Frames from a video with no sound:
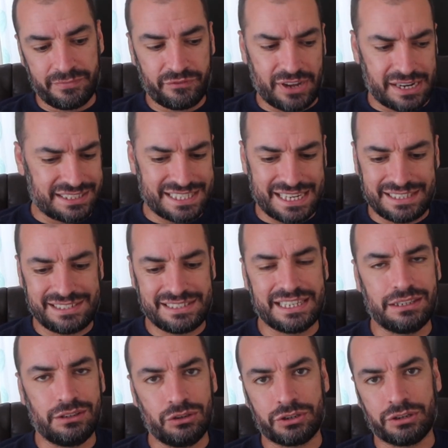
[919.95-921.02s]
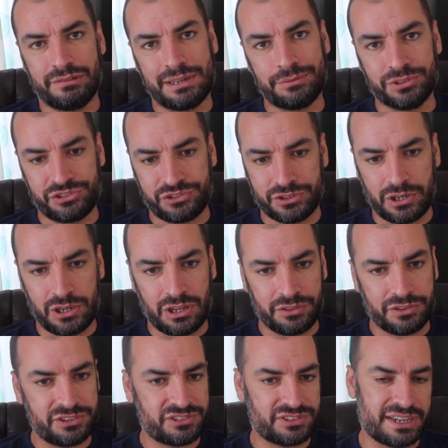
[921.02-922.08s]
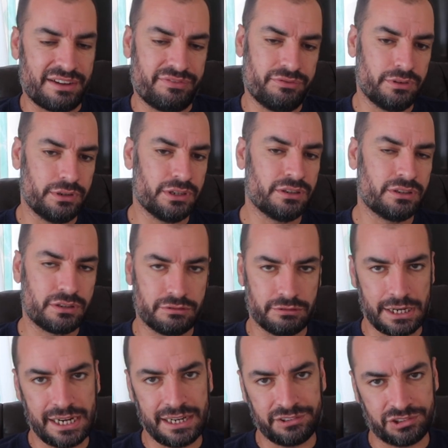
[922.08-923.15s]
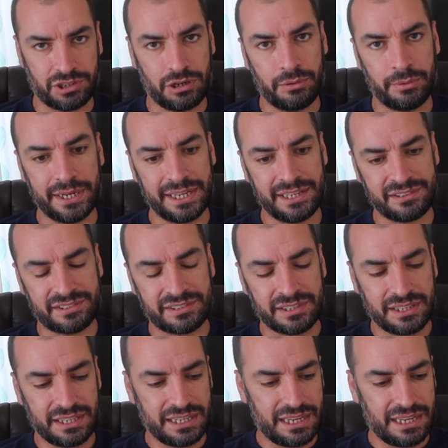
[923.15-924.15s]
Fantastic look around the store. The staff were great as always.